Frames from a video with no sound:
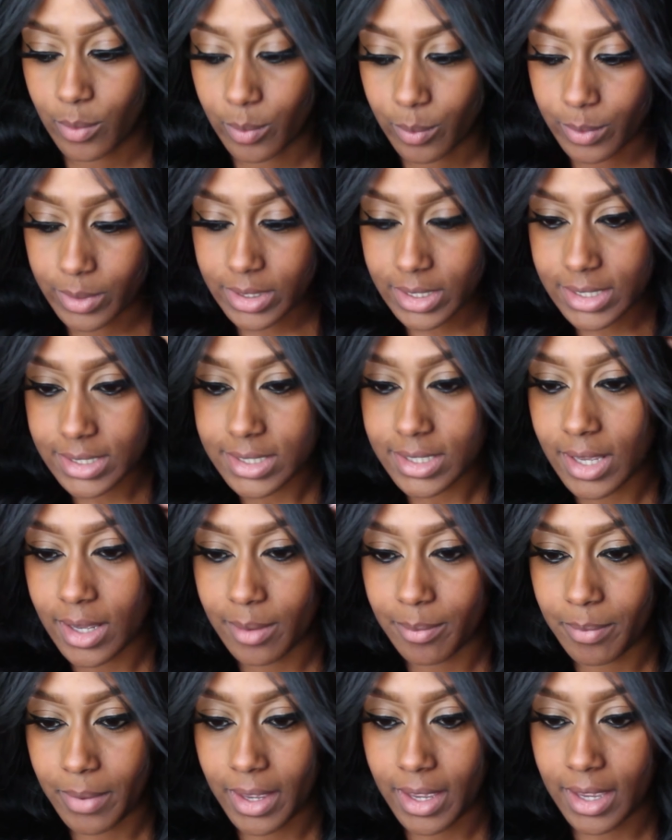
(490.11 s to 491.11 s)
With this
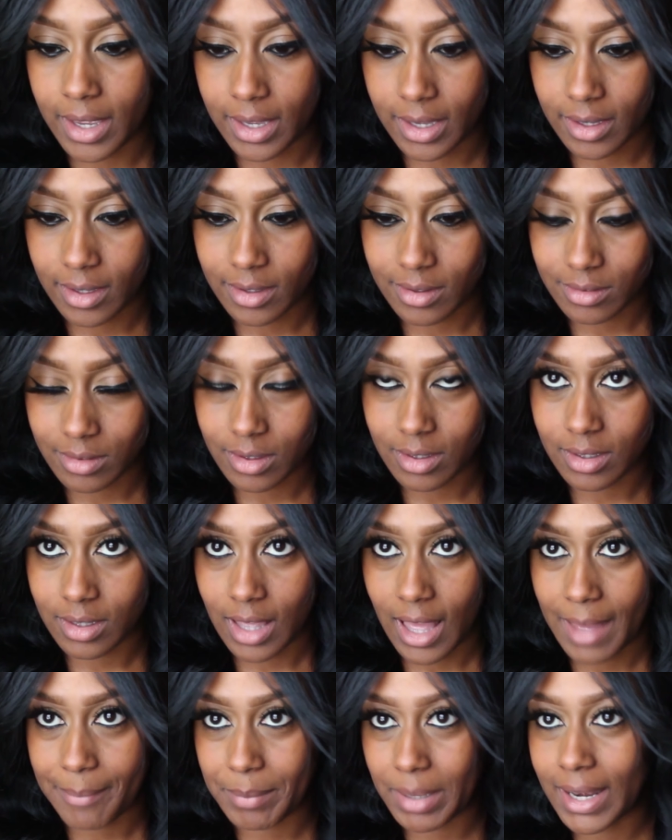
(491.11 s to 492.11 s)
cut bang,
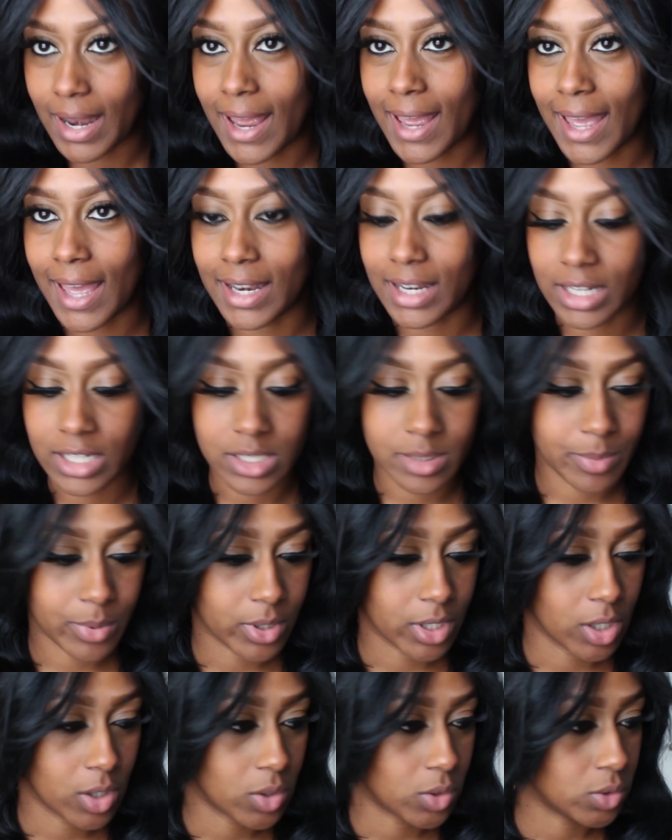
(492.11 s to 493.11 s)
I mean, I had it, it's
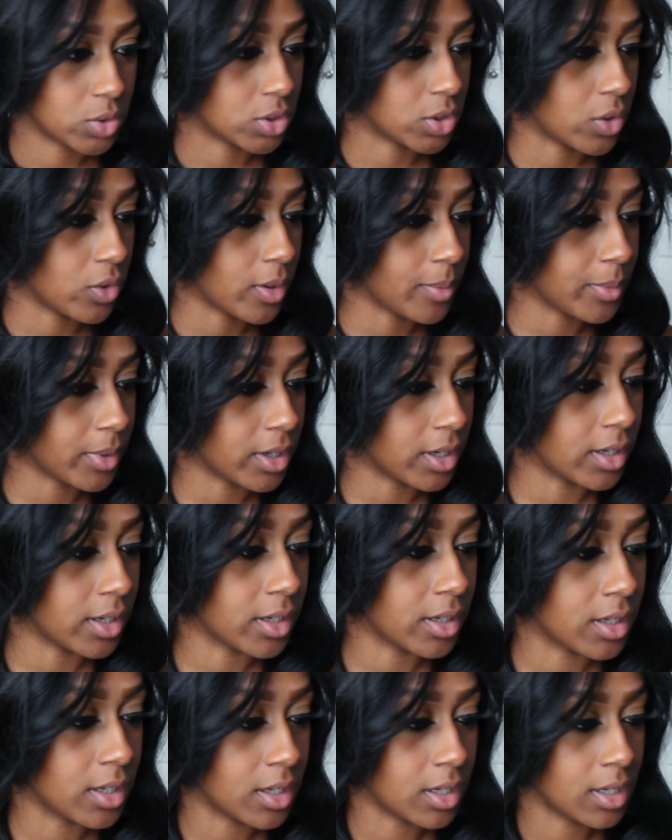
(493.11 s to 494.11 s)
pretty old, so I'm gonna
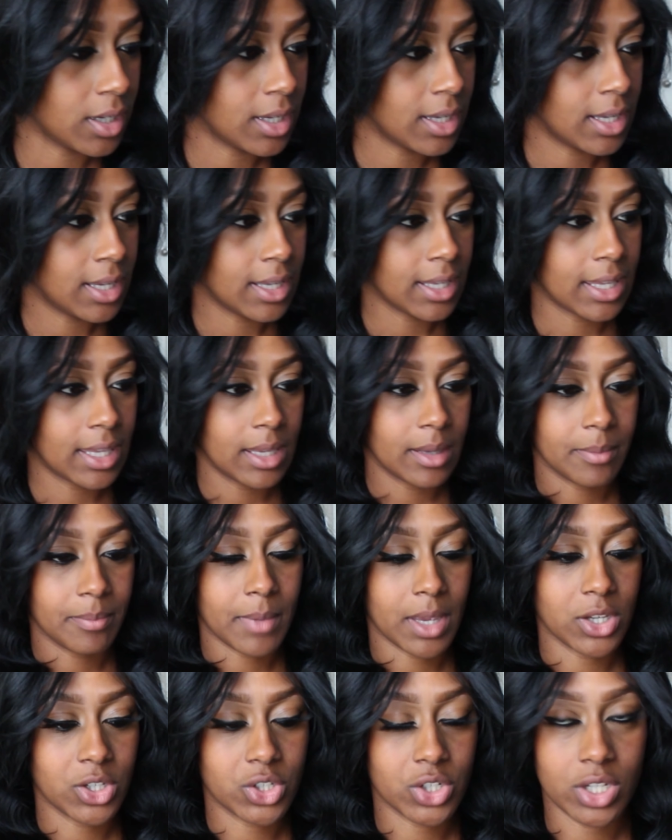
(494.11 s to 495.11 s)

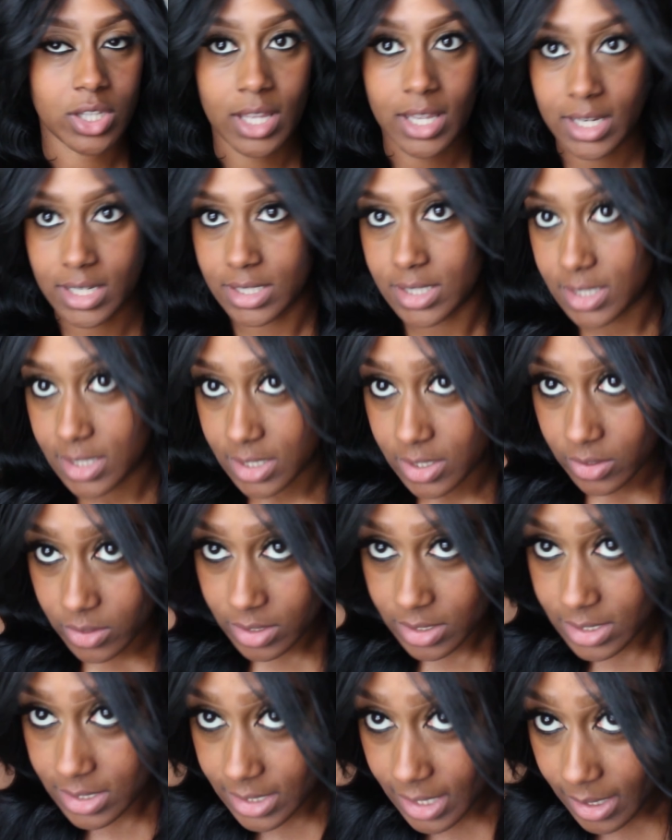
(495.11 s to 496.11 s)
make sure that it's still
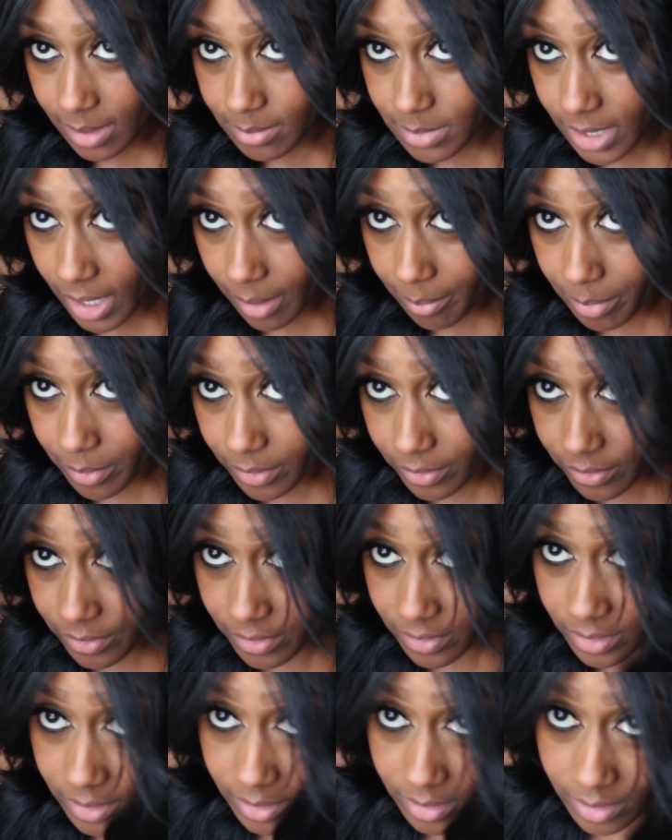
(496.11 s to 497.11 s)
the same type of
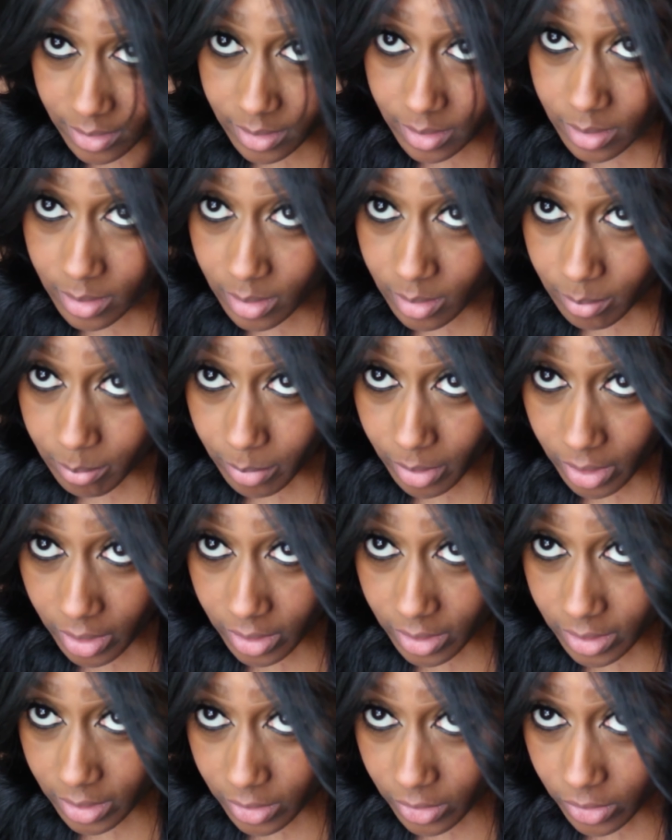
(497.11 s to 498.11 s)

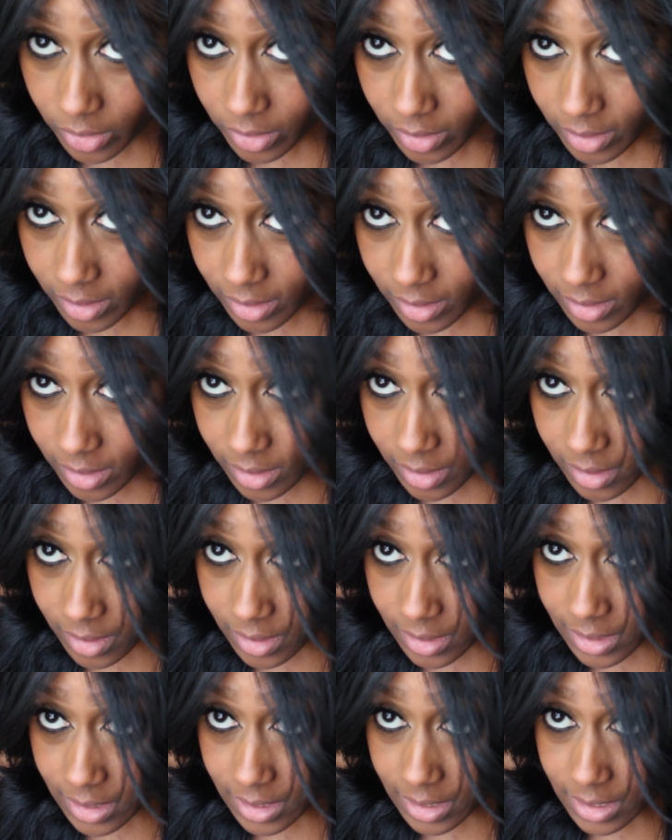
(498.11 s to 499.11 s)
part, hold on,
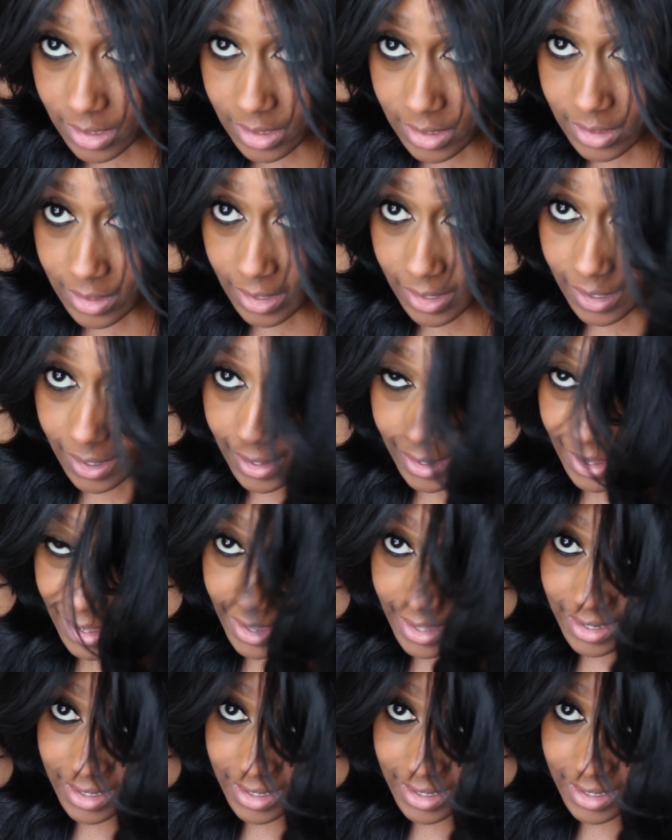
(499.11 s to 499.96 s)
that I had